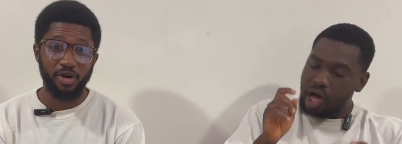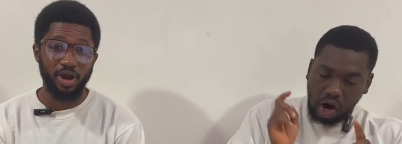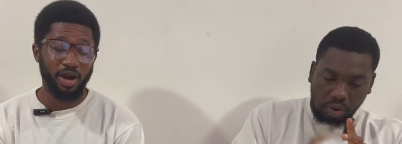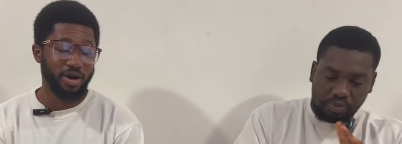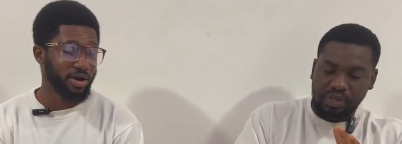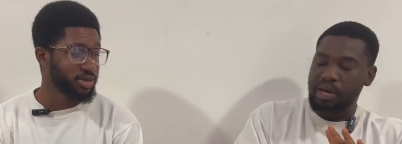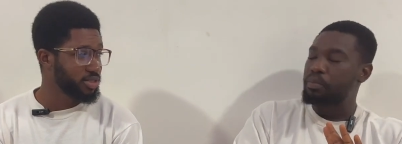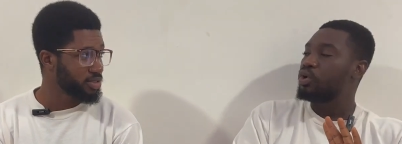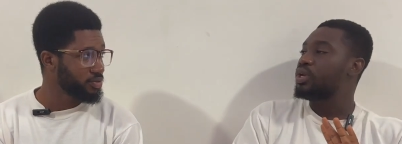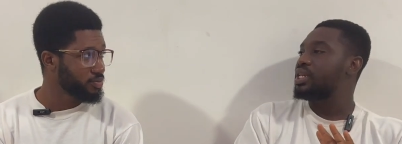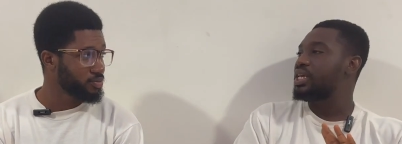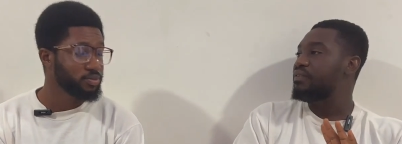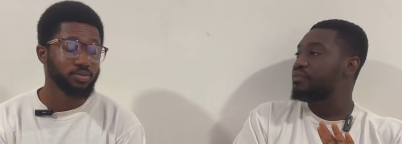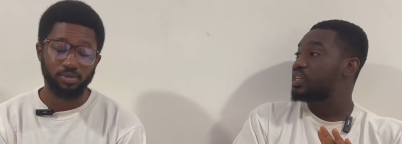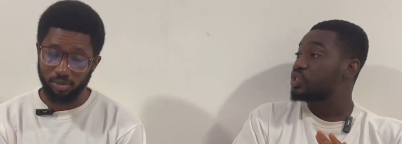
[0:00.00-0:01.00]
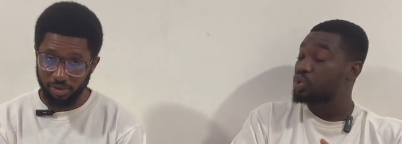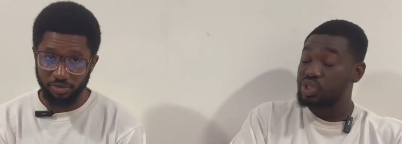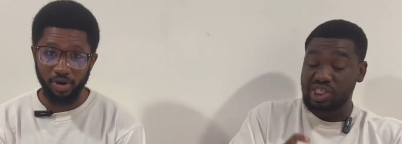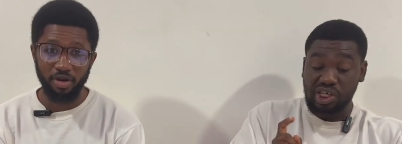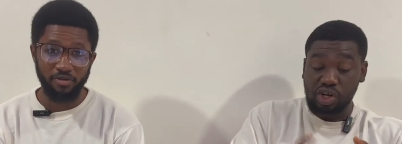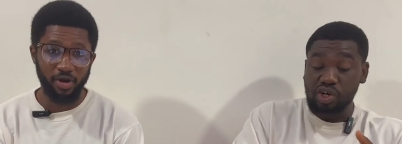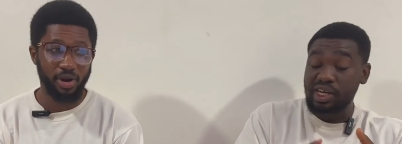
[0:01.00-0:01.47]
Speaker 1: very. Help aggressive. them on defense because
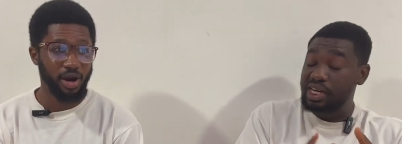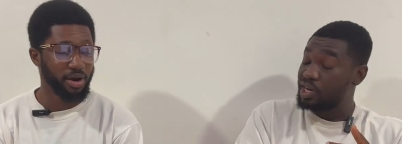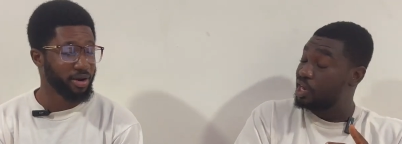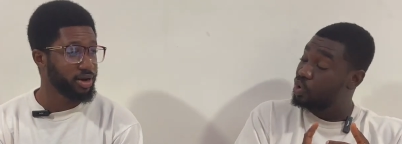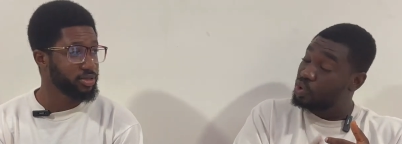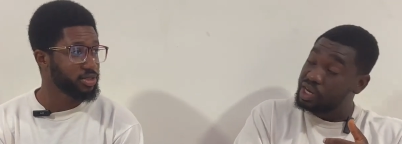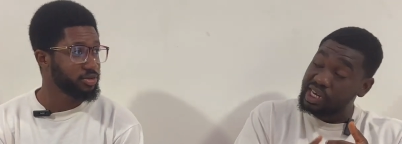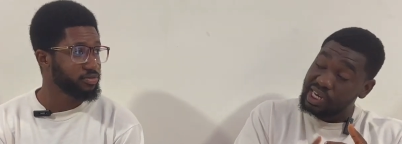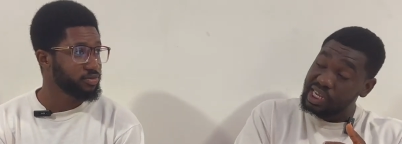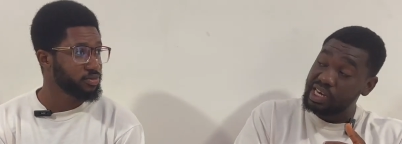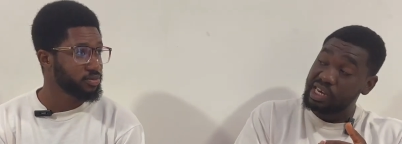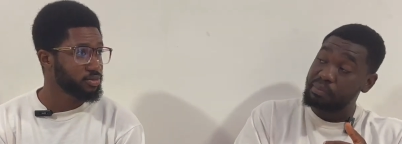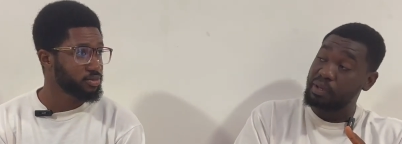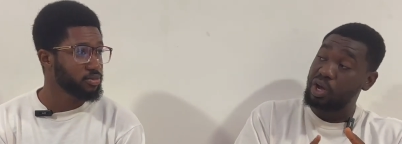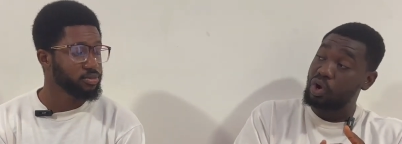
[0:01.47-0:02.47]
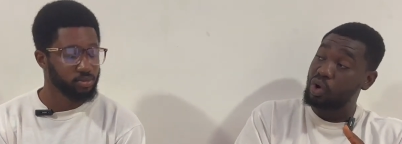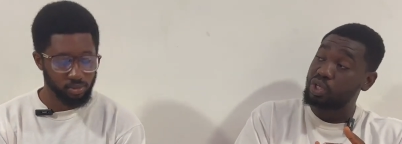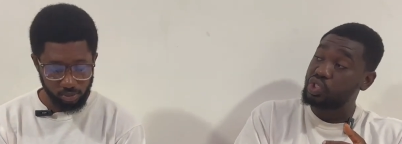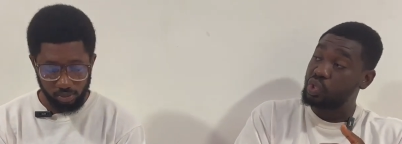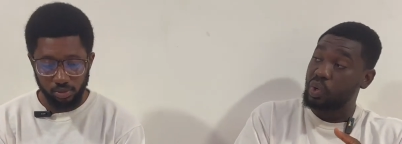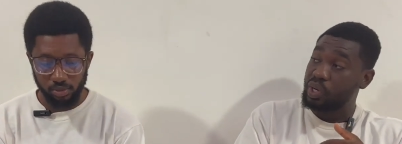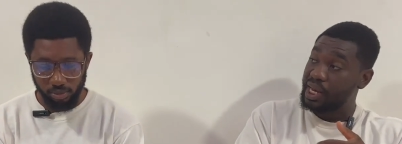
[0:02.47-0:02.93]
they're, they're going to need him a
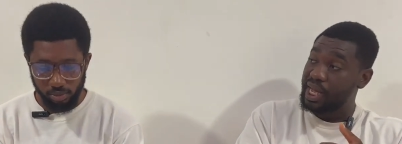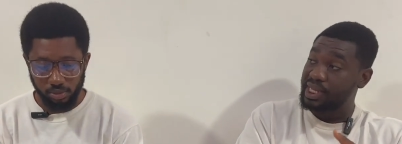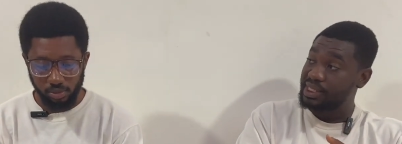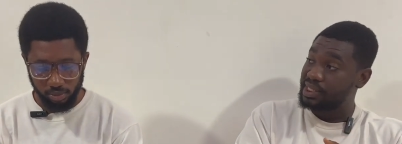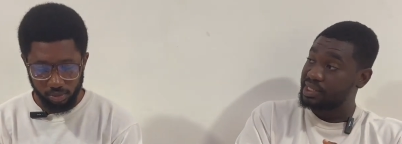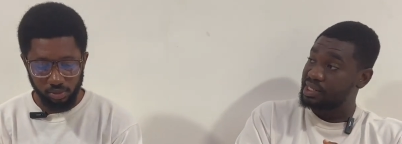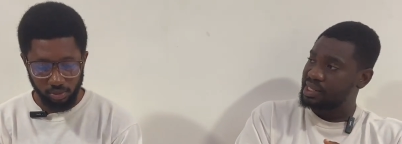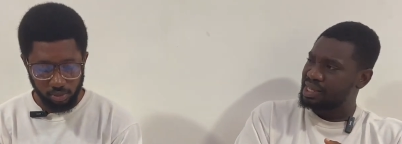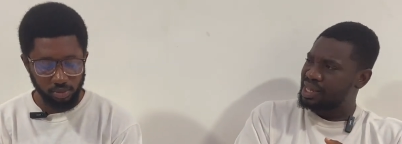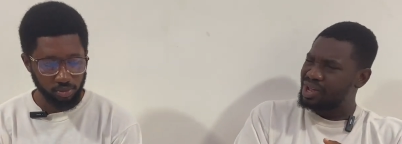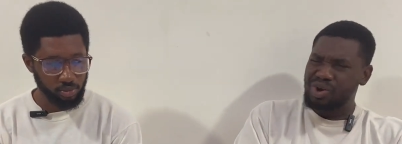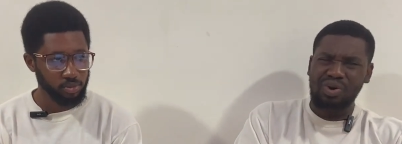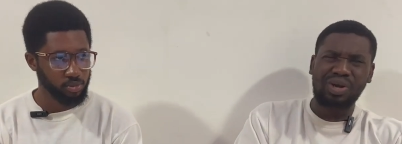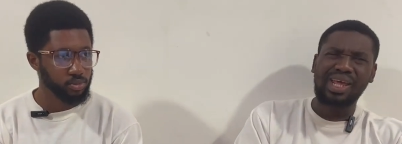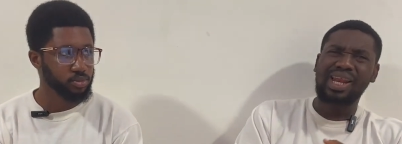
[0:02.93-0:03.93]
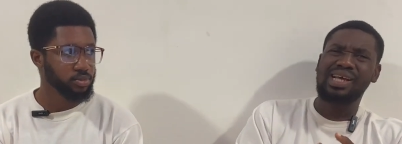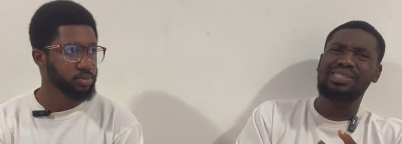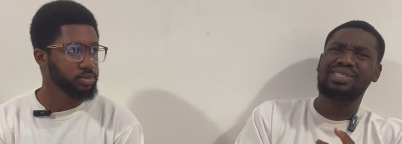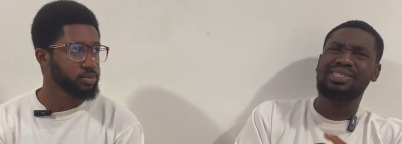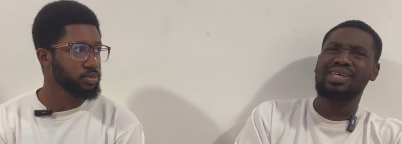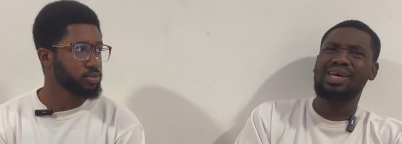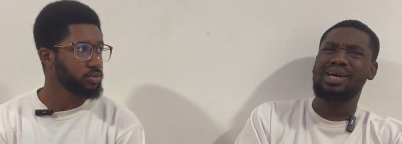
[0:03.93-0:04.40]
lot on that. Looking
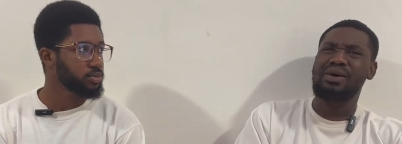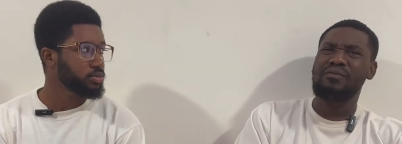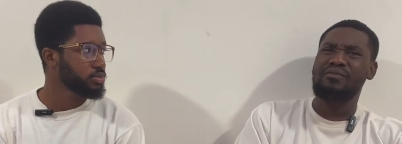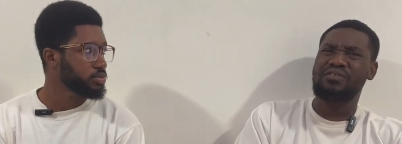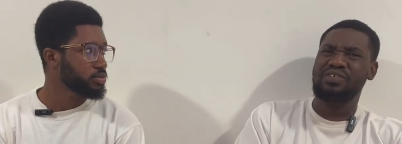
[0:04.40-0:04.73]
at uh,